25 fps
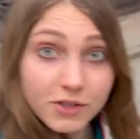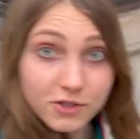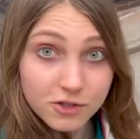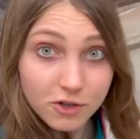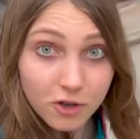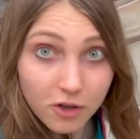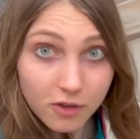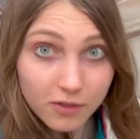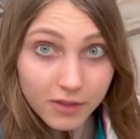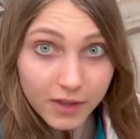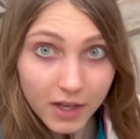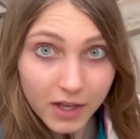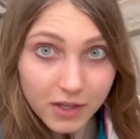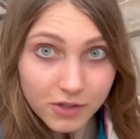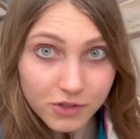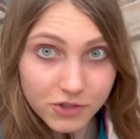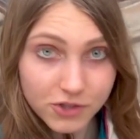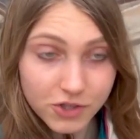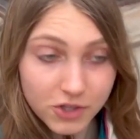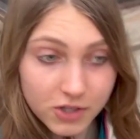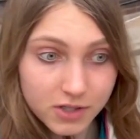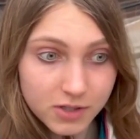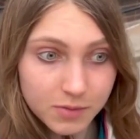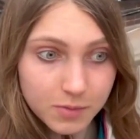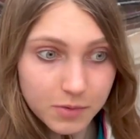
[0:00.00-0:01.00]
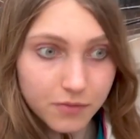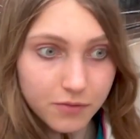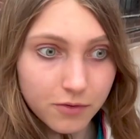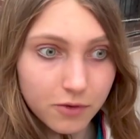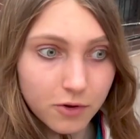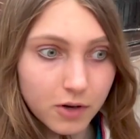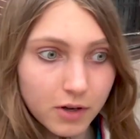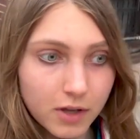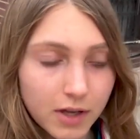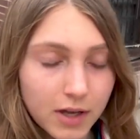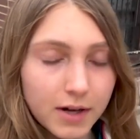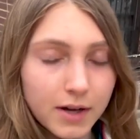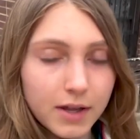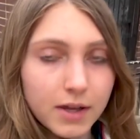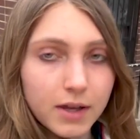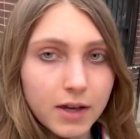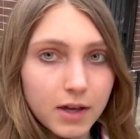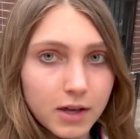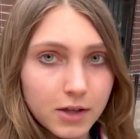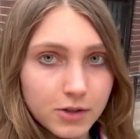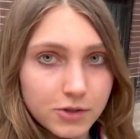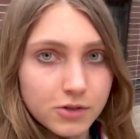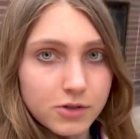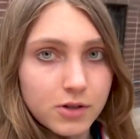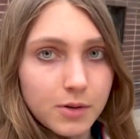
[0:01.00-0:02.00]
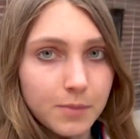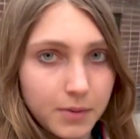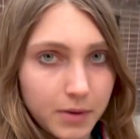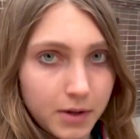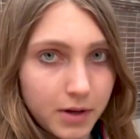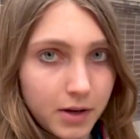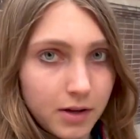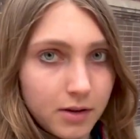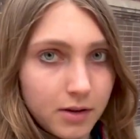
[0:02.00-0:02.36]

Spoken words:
all that just before getting into the plane.